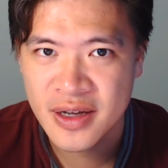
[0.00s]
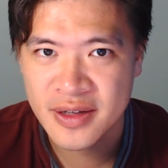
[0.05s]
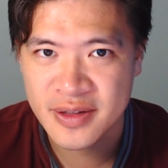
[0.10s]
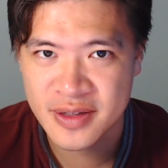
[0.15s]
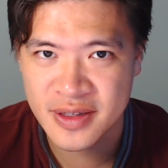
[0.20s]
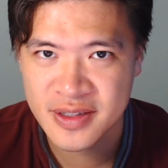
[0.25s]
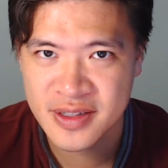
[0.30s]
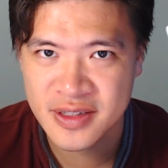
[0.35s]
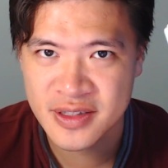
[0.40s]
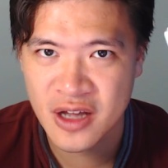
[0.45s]

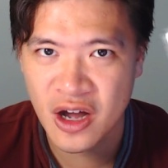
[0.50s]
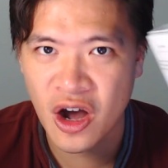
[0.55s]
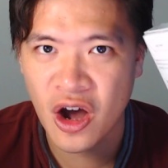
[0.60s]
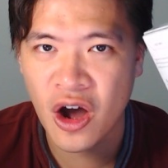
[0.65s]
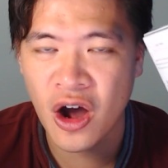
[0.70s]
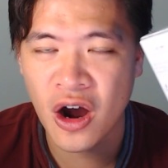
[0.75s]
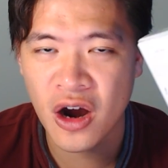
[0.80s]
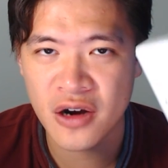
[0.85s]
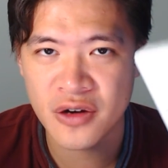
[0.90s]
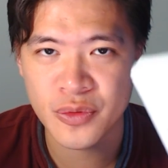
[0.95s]
This is a
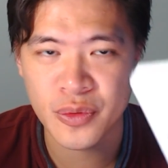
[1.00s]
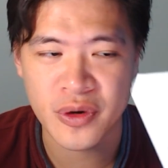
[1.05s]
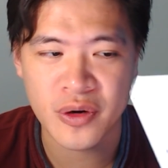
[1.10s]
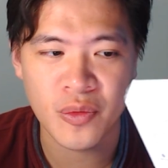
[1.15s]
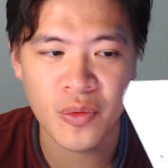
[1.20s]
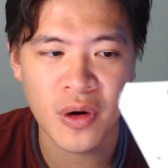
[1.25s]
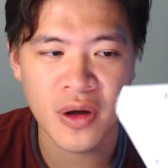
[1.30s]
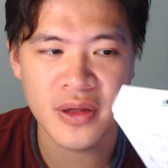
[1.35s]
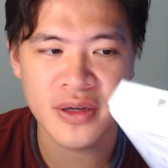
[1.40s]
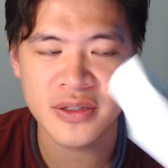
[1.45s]
hardware
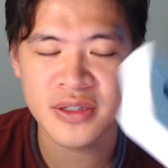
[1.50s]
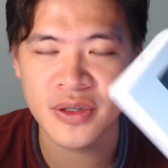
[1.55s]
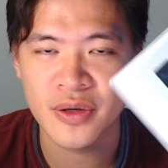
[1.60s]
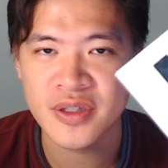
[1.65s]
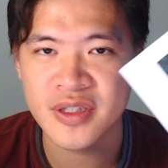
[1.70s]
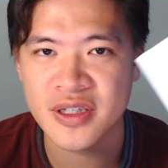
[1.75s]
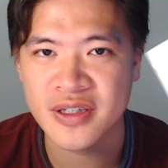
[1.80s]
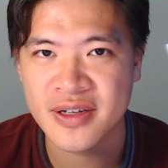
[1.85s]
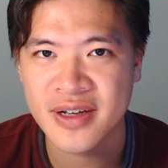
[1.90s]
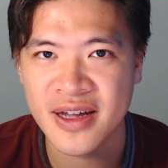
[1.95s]
wallet, so
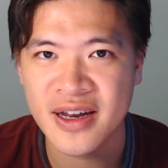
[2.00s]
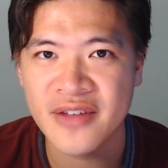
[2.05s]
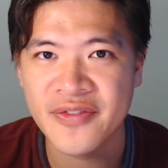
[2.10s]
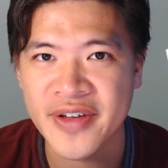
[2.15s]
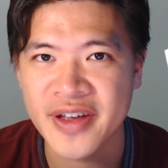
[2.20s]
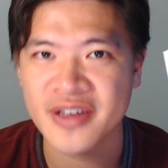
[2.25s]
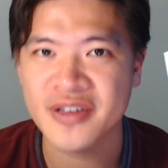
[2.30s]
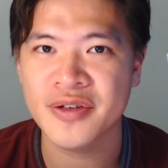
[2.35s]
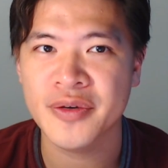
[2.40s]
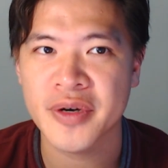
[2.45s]
it's a kind of
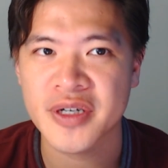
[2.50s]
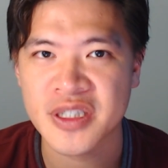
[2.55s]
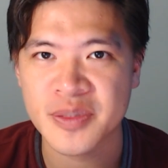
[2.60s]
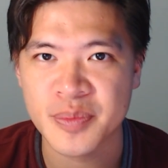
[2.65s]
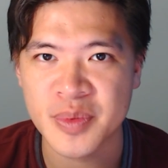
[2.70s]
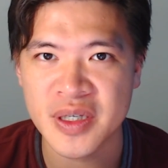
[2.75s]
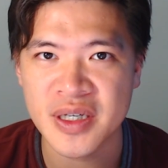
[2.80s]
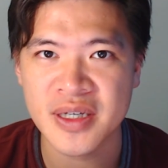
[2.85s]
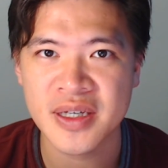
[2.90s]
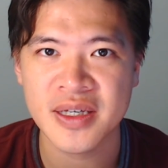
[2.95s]
like a
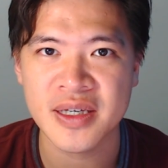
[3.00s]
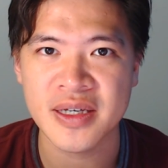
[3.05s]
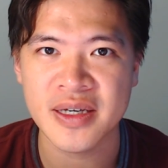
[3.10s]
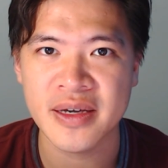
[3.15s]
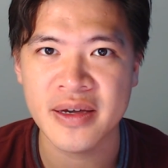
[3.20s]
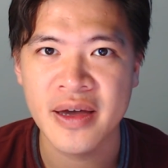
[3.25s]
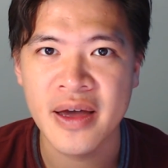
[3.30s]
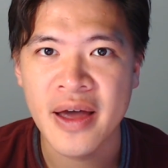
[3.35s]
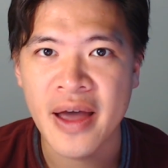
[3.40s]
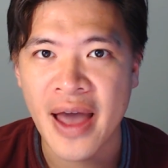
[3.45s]
USB
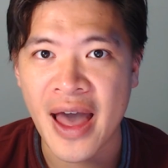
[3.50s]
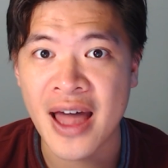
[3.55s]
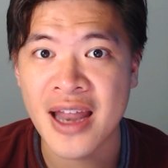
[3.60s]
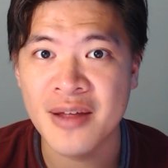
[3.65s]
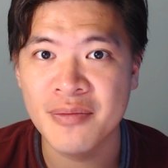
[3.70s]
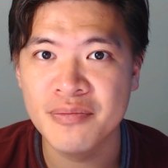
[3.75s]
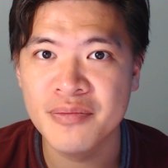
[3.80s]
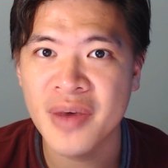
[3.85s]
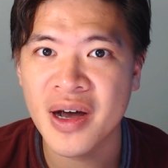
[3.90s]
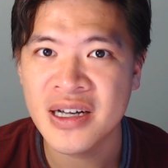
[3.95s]
key, and it
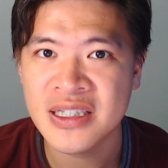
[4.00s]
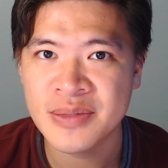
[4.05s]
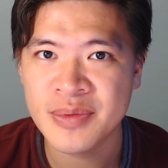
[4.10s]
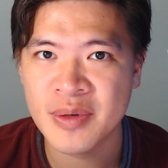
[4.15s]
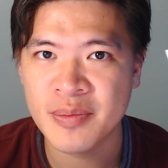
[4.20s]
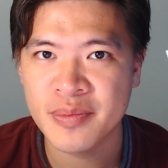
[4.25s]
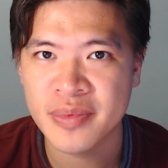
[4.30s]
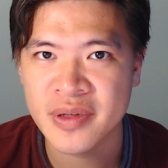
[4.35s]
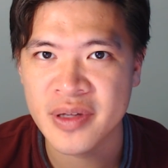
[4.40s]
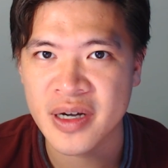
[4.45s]
must be
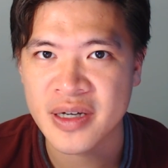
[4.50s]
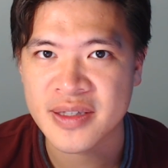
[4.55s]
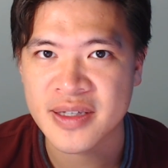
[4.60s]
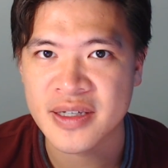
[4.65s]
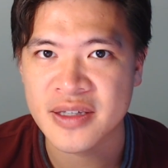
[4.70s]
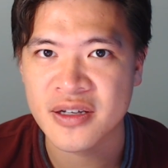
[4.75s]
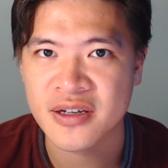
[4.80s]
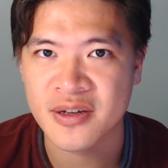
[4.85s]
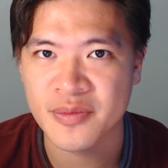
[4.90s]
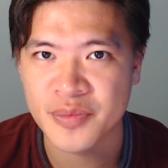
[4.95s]
plugged
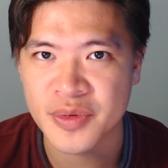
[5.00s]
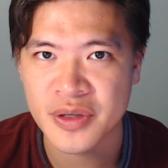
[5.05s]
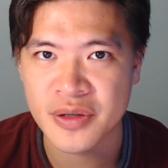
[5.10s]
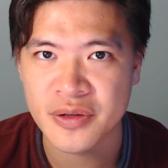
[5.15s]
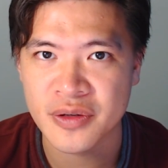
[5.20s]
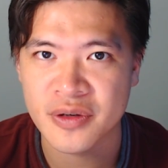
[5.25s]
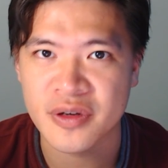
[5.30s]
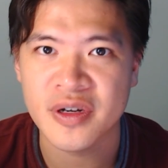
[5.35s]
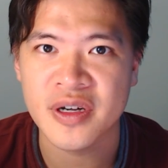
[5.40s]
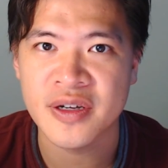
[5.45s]
in the
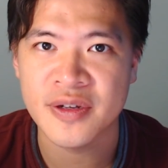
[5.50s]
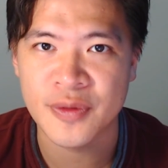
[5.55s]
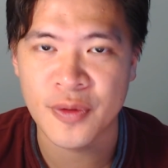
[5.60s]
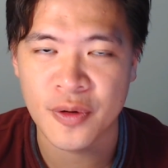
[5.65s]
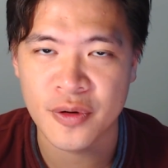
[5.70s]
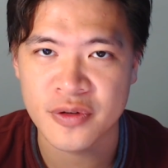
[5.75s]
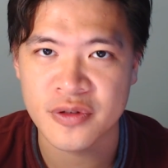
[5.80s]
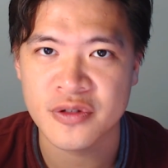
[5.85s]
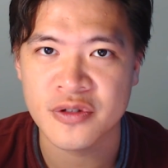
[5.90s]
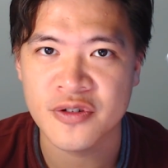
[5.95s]
computer in
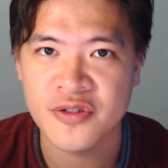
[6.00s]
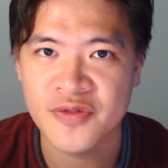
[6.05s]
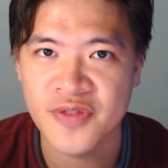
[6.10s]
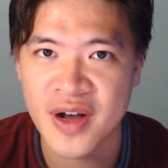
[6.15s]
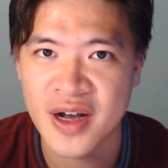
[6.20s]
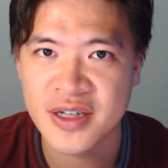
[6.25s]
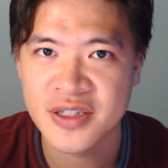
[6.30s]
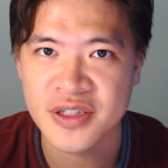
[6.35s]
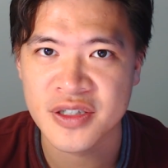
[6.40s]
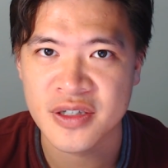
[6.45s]
order to
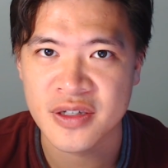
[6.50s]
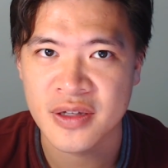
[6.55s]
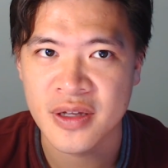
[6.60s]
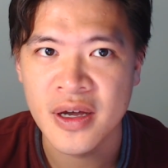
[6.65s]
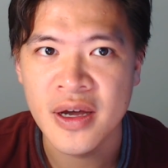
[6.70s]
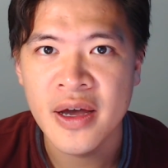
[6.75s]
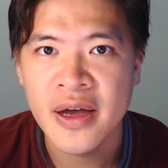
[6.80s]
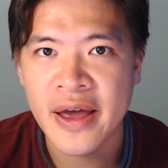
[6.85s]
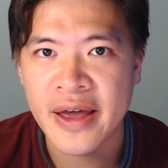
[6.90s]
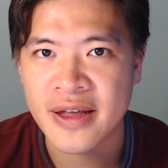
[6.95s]
function.
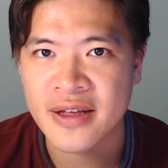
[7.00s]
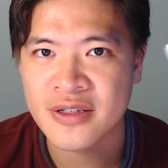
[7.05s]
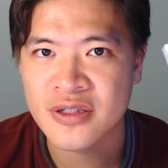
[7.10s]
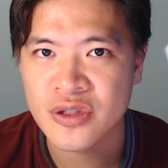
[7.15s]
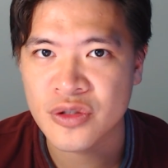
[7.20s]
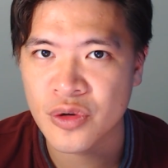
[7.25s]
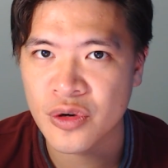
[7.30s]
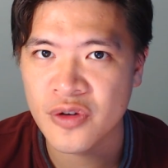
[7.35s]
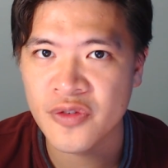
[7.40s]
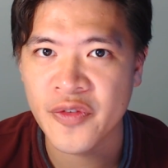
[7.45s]
It can
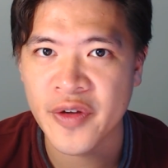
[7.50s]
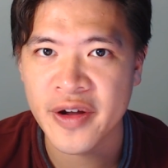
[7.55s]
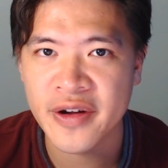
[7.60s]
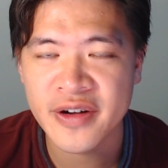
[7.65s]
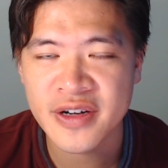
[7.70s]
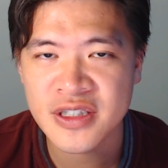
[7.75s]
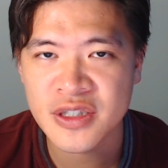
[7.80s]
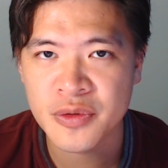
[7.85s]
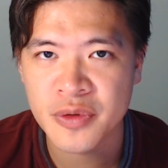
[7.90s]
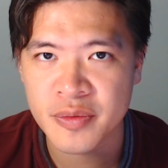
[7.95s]
store
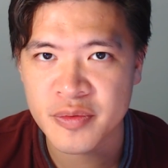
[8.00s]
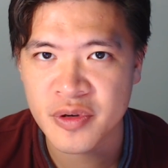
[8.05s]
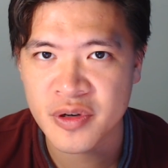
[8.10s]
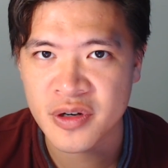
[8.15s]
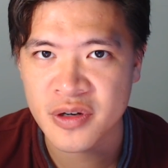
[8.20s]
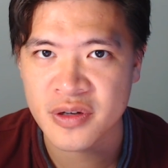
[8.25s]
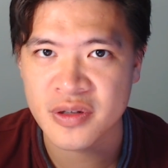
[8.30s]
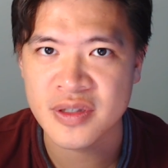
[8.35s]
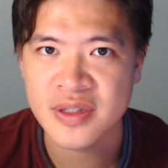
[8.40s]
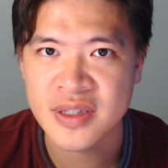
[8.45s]
various
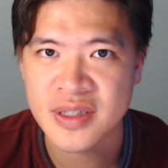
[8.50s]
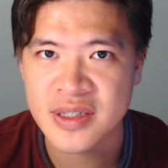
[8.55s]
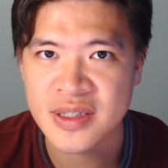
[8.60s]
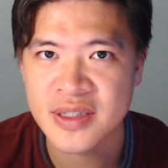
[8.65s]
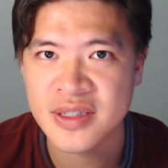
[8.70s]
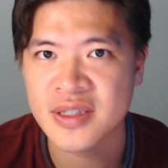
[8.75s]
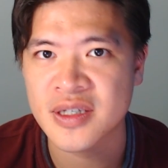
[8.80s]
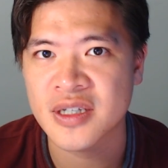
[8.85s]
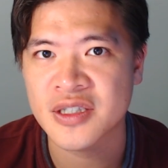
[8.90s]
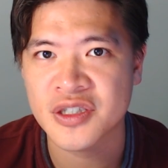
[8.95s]
cryptocurrencies
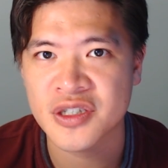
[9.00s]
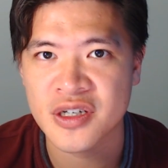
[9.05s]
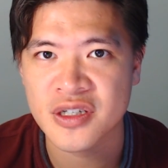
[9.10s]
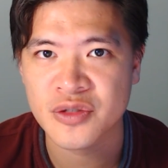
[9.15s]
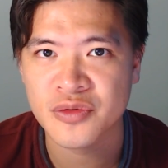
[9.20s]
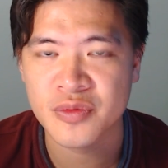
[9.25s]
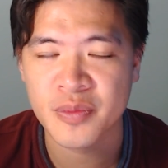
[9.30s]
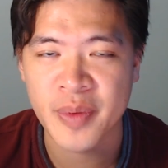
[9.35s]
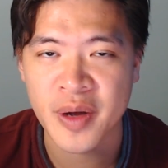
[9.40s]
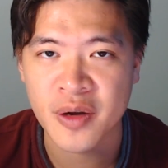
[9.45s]
such as
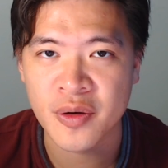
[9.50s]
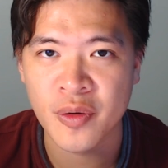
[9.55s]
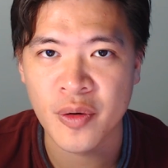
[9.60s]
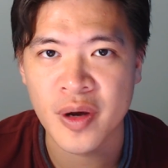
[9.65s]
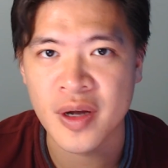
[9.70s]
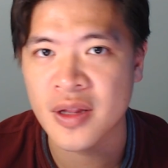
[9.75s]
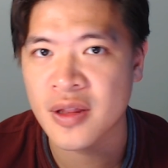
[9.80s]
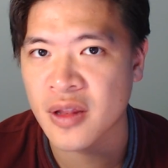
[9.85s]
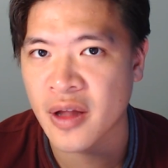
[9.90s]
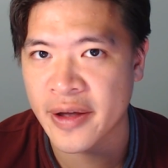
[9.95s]

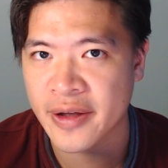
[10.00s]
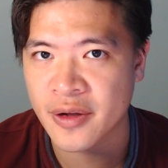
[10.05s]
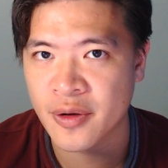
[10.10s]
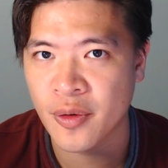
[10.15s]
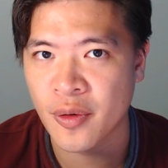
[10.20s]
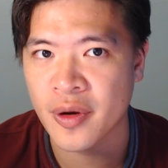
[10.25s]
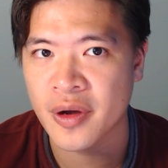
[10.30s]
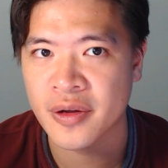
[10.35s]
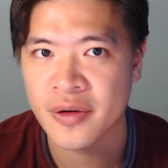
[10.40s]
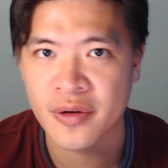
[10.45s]
Bitcoin,
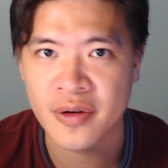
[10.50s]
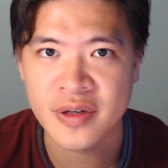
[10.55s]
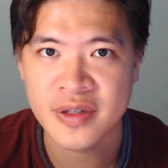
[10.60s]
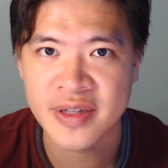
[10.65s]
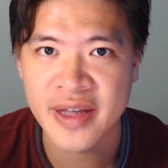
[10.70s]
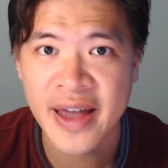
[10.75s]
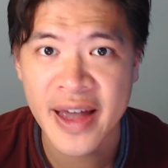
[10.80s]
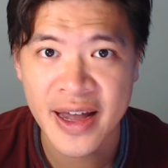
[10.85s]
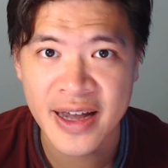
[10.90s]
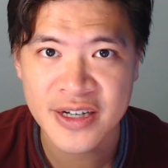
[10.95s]
Litecoin, or
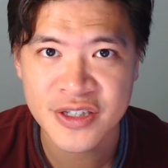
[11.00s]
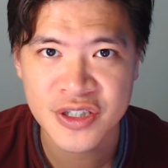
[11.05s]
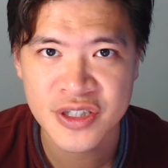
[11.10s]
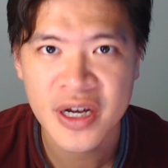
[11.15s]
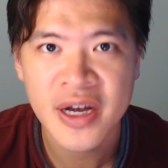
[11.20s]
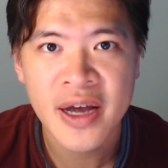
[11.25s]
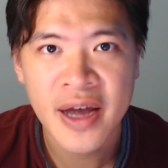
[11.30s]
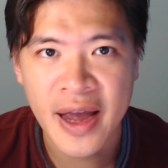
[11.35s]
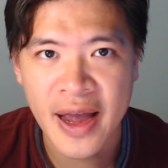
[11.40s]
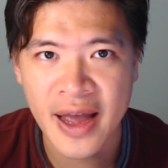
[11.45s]
Dash,
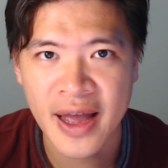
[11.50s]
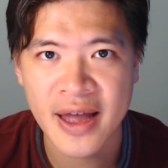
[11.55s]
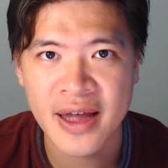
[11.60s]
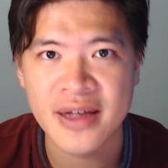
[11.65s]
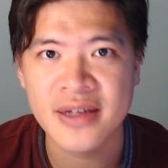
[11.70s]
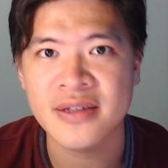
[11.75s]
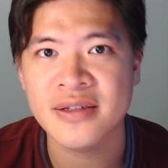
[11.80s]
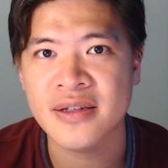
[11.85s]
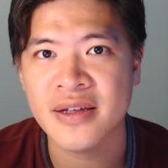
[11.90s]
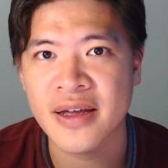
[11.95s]

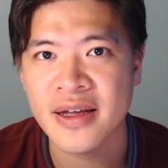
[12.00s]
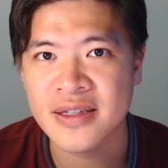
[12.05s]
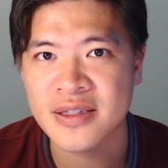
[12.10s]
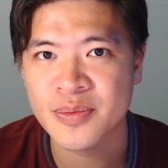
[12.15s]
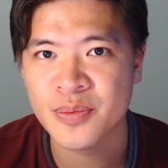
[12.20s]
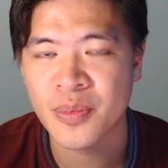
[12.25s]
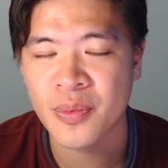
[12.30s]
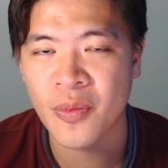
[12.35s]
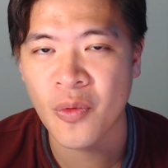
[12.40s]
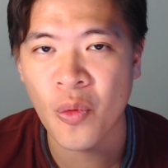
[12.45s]
and it's
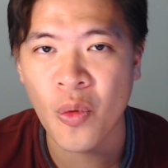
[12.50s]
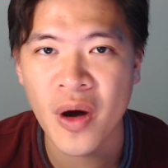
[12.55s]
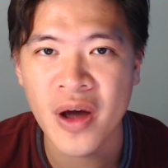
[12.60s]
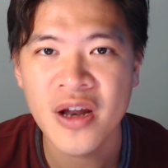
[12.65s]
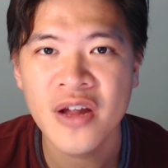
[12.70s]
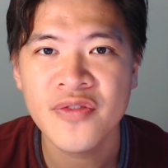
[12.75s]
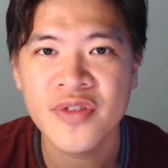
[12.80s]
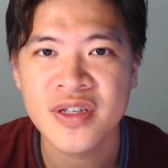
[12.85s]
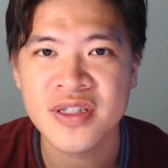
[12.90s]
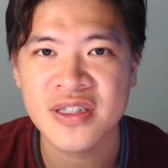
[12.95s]
one
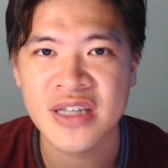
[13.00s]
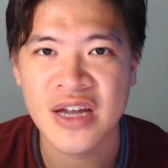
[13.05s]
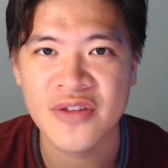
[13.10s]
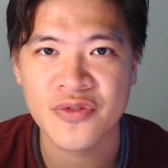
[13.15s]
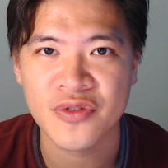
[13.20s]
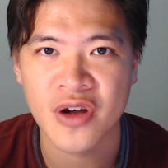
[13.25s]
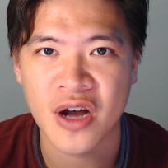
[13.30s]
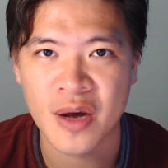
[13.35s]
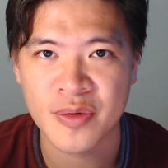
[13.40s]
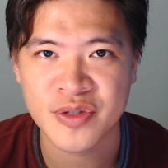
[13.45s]
of the
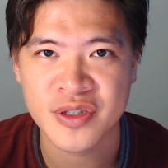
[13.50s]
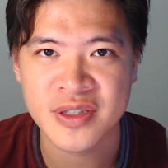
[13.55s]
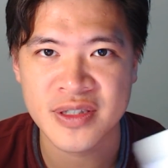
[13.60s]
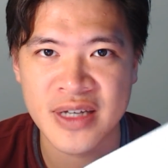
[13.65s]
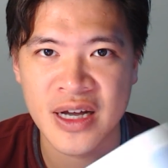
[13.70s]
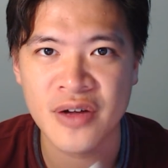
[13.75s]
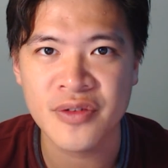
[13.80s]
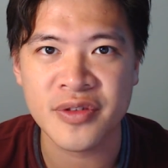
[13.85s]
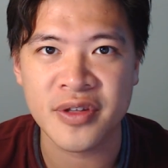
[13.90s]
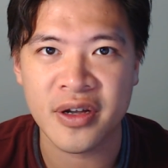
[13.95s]
safer options
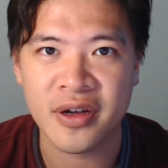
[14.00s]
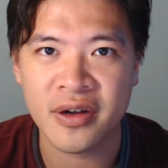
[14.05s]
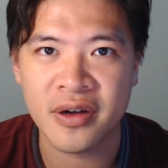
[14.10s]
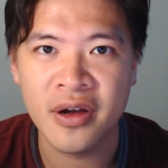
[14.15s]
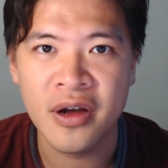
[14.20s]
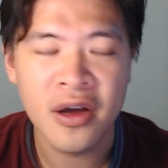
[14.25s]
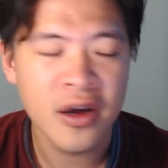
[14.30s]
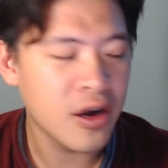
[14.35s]
out there.